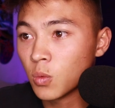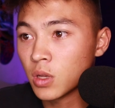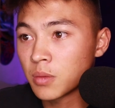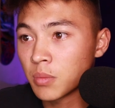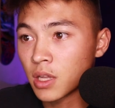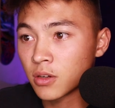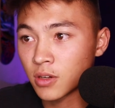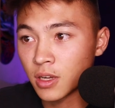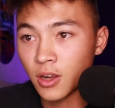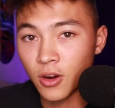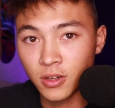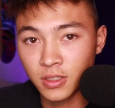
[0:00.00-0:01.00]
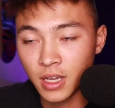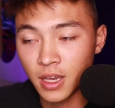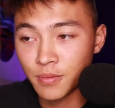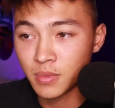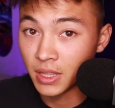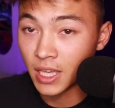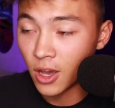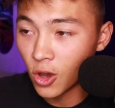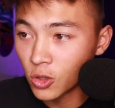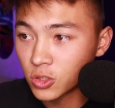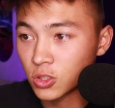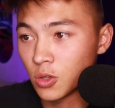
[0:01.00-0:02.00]
Weak men create hard times, but that
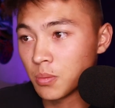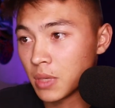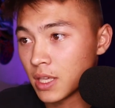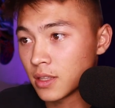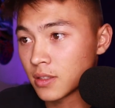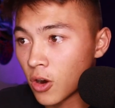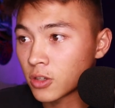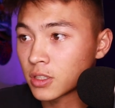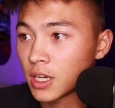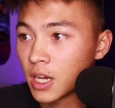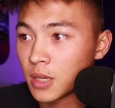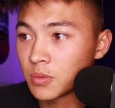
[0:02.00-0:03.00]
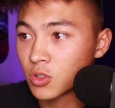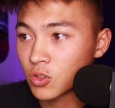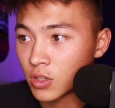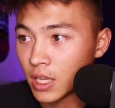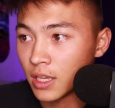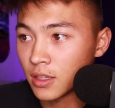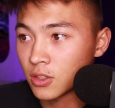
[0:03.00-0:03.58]
also means hard times create